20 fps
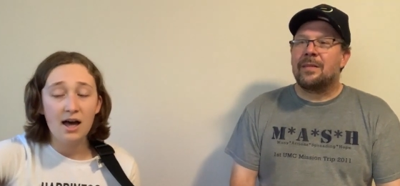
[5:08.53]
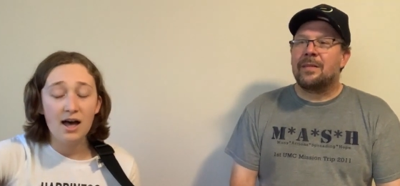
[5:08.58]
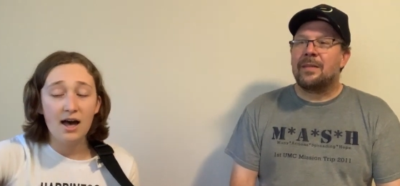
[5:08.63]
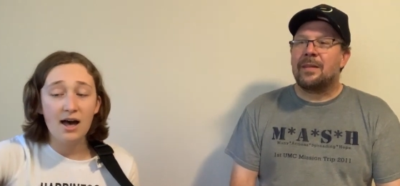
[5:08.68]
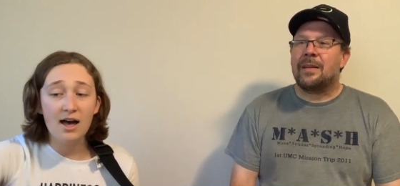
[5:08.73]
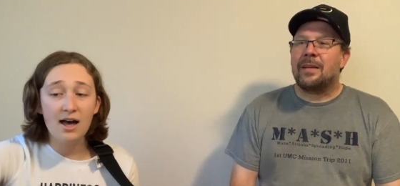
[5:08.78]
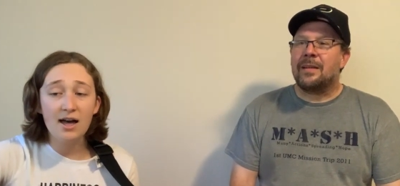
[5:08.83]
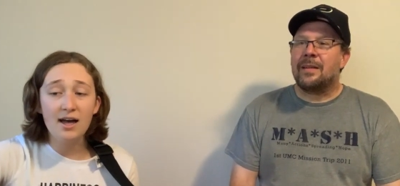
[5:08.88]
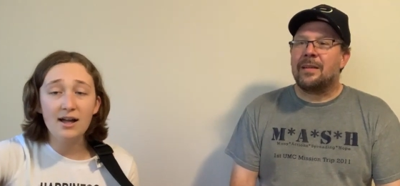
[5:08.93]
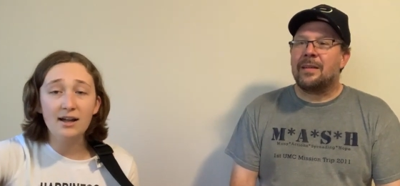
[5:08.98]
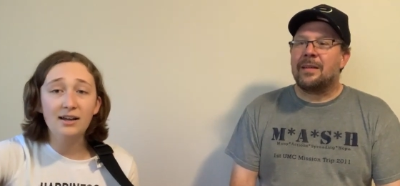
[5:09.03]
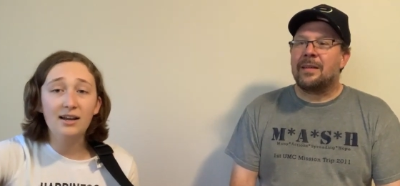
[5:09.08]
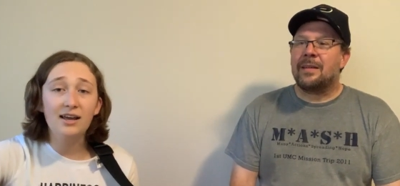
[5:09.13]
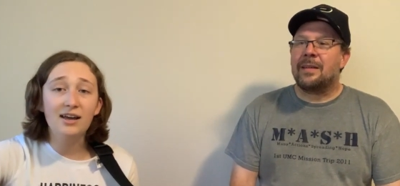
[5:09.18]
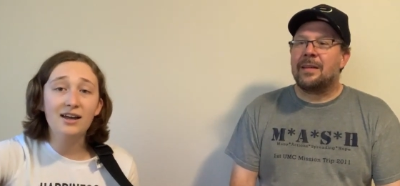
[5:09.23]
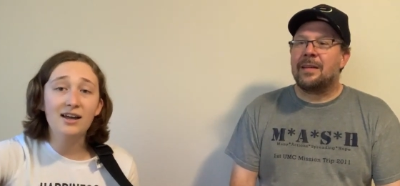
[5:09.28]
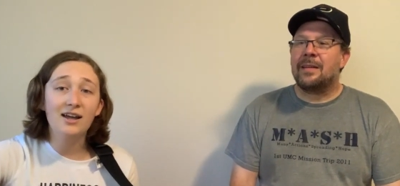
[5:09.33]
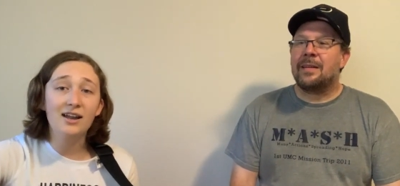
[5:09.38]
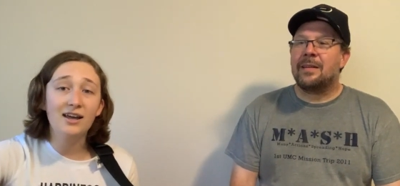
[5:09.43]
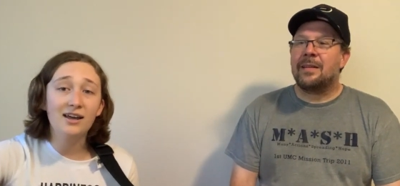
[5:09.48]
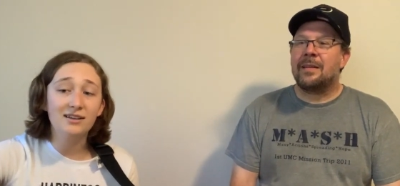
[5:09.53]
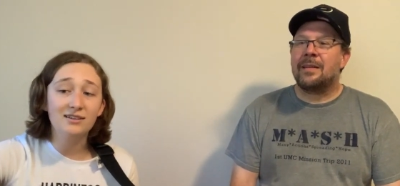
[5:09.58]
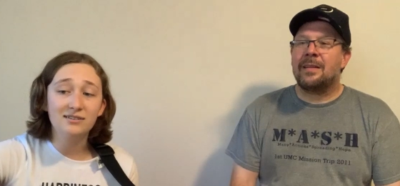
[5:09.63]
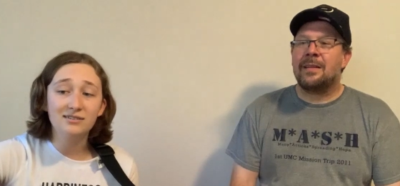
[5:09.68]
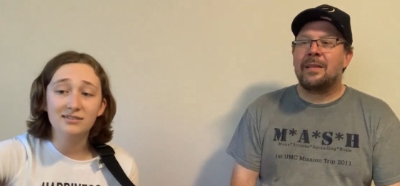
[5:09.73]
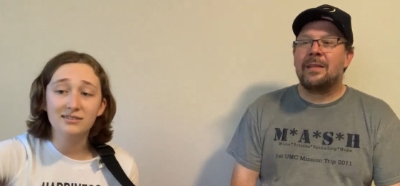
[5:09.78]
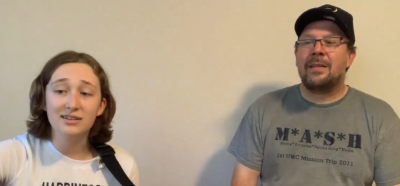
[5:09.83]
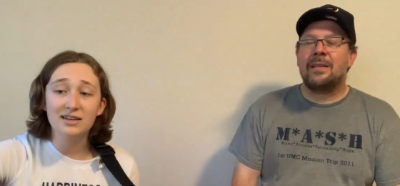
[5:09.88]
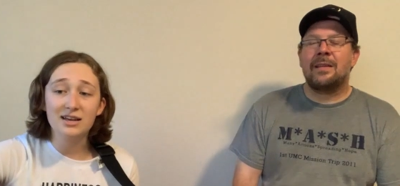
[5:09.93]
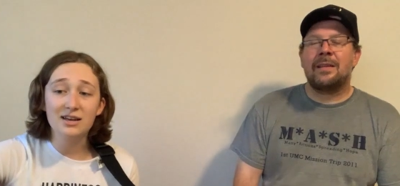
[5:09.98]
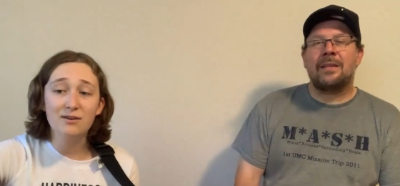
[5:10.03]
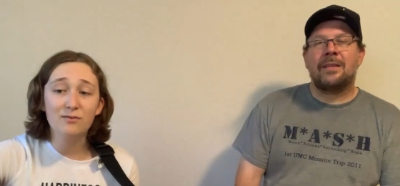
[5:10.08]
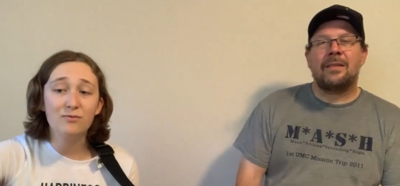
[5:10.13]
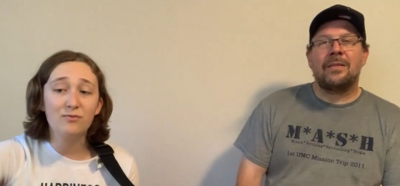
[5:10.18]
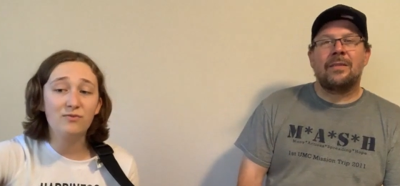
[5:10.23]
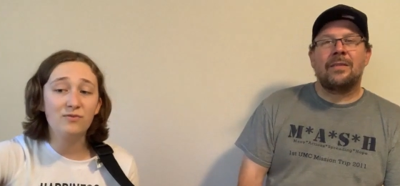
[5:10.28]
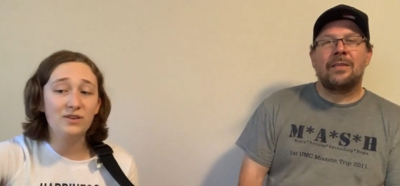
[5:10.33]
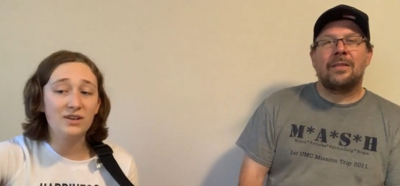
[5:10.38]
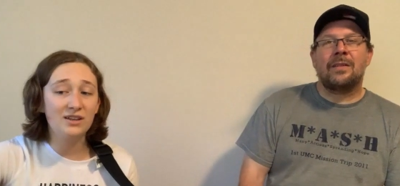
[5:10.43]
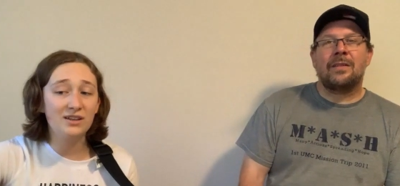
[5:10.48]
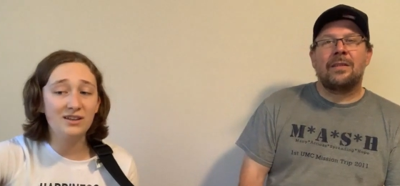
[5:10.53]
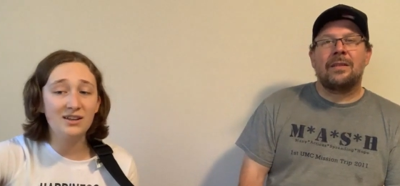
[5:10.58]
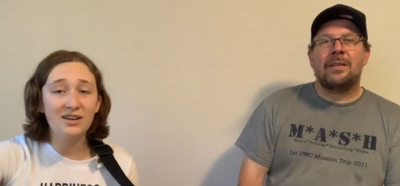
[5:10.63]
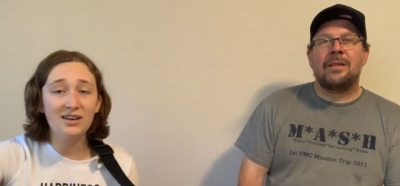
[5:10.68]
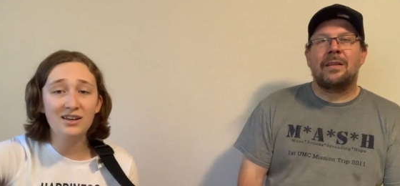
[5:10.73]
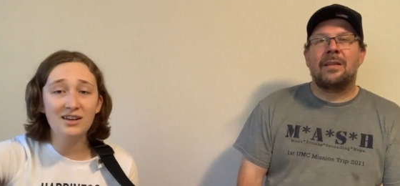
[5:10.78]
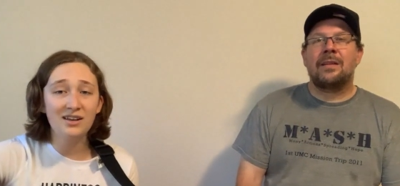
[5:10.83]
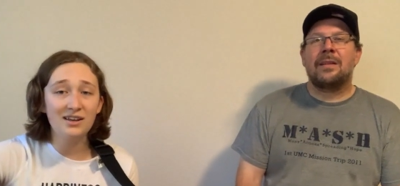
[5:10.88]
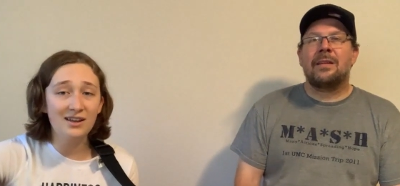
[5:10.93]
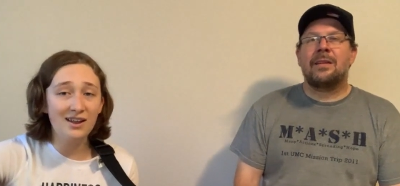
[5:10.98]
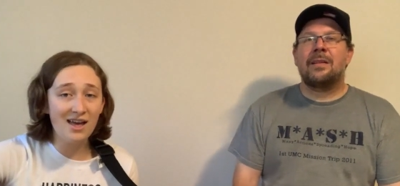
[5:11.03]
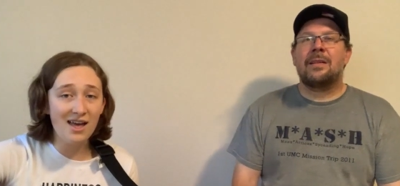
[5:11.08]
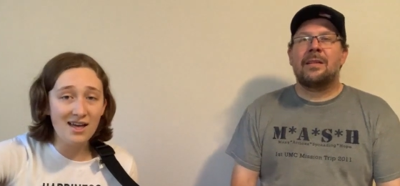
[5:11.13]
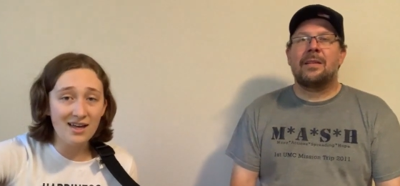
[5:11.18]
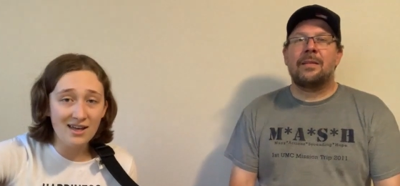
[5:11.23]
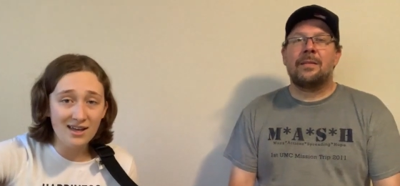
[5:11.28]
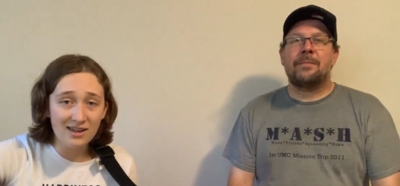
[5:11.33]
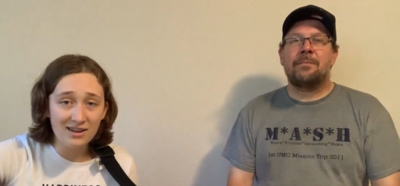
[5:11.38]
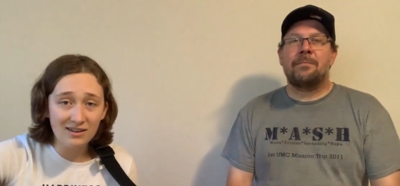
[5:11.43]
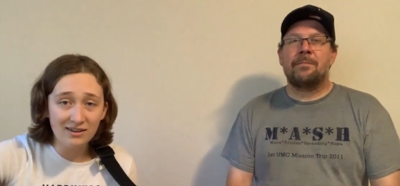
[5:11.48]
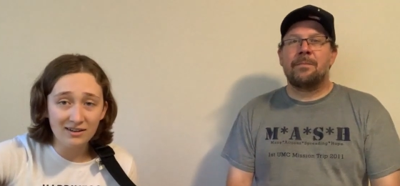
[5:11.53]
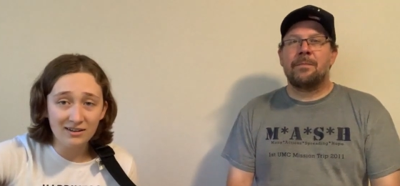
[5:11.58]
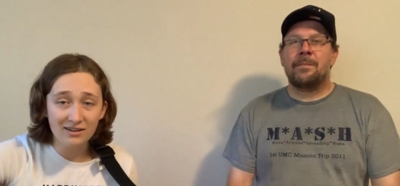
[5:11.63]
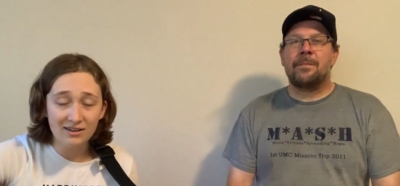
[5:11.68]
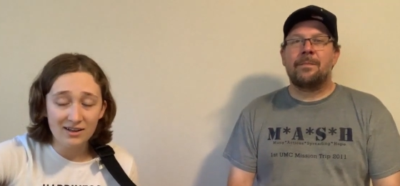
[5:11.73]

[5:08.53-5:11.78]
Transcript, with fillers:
Speaker 1: I get it if you need it.